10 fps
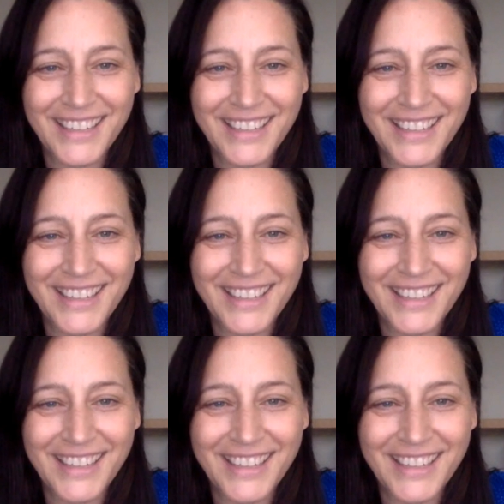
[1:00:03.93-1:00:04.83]
they need.
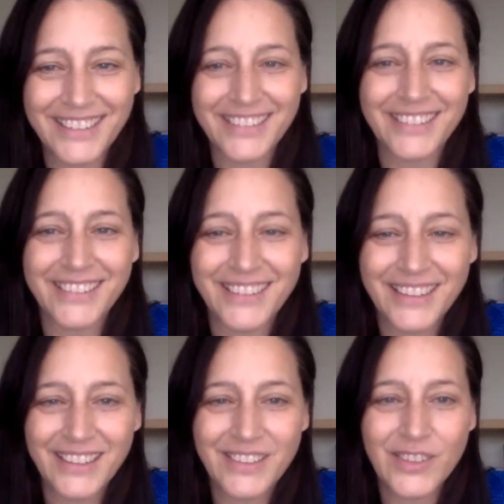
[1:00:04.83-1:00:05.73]

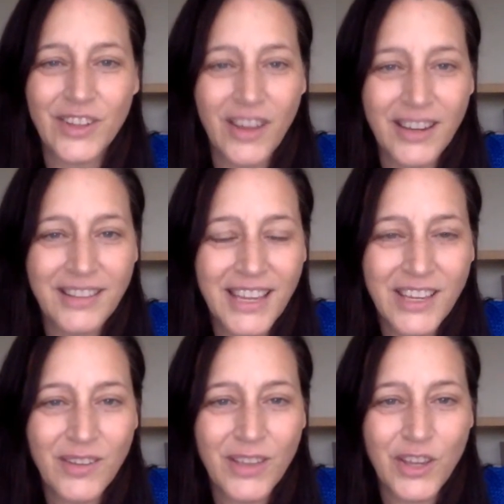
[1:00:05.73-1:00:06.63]
So, God, thank
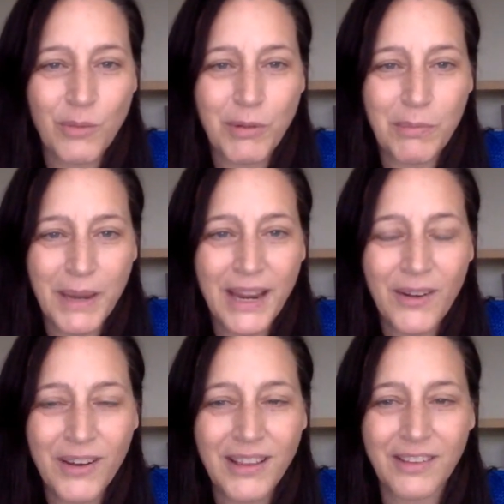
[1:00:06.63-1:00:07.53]
you that you're
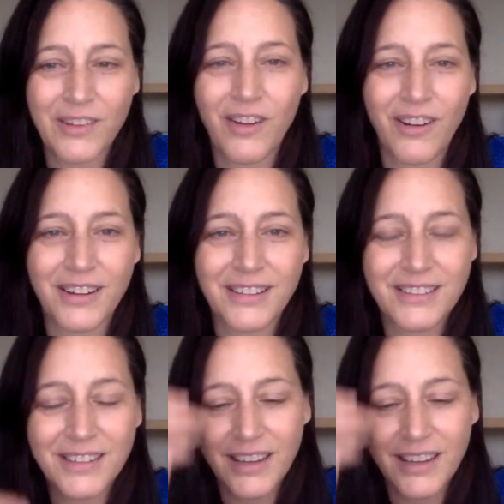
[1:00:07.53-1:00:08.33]
preparing their hearts.